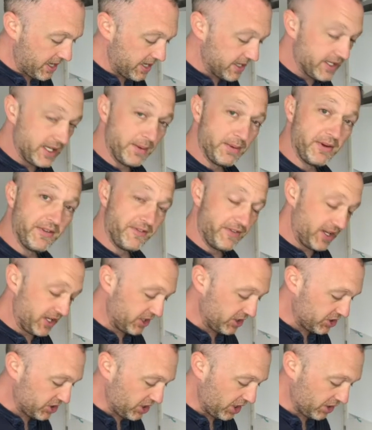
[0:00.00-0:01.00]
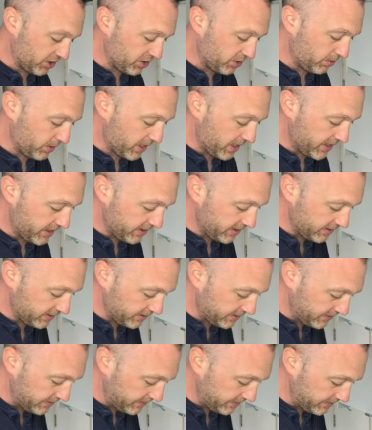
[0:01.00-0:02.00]
keeping the fingers tucked away,
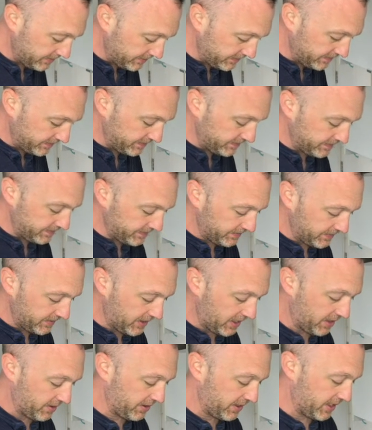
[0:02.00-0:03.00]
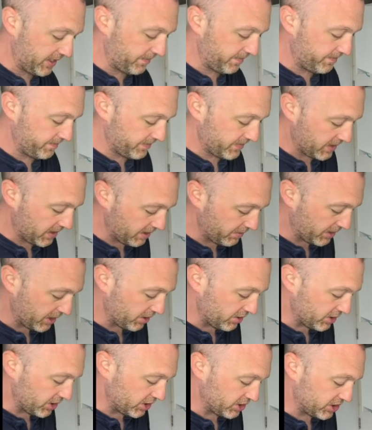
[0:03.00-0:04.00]
and down again. And then we
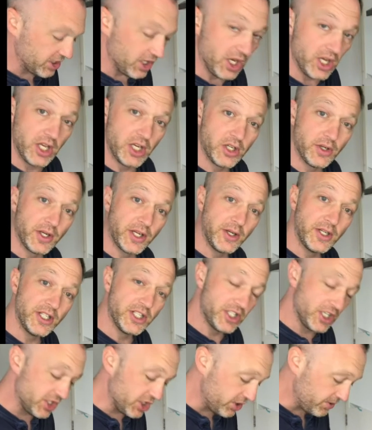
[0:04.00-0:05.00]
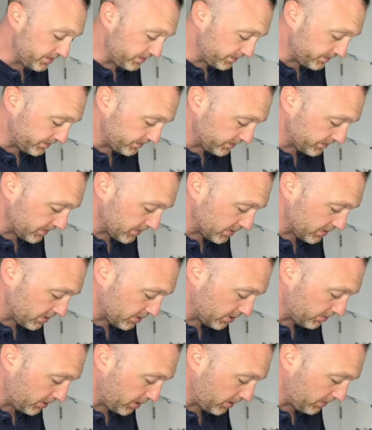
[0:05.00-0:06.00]
go, look, an incision at
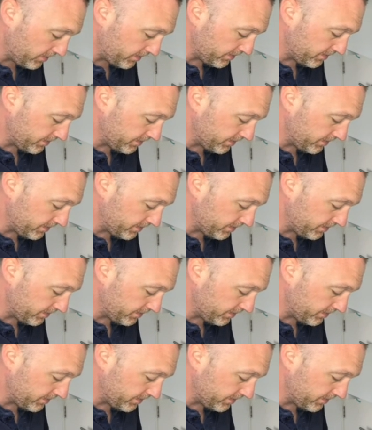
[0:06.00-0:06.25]
the bottom.